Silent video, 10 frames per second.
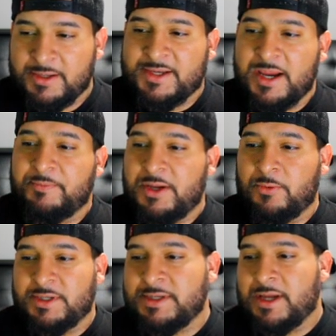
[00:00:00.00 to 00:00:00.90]
Same thing
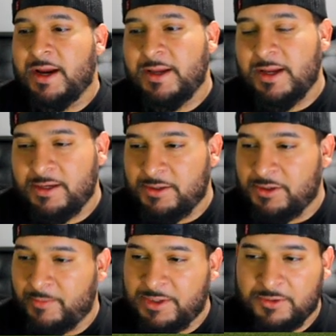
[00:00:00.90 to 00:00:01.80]
with a tight
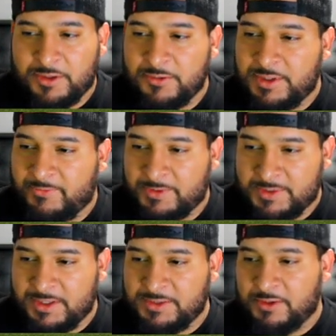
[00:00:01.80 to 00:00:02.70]
end. I mean, you could do different
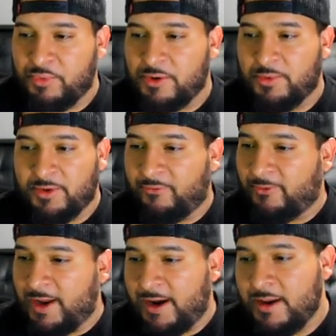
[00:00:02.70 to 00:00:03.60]
things. You could put him on a
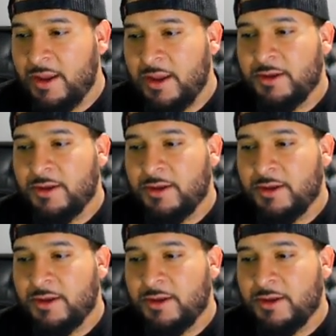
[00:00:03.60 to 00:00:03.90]
flat.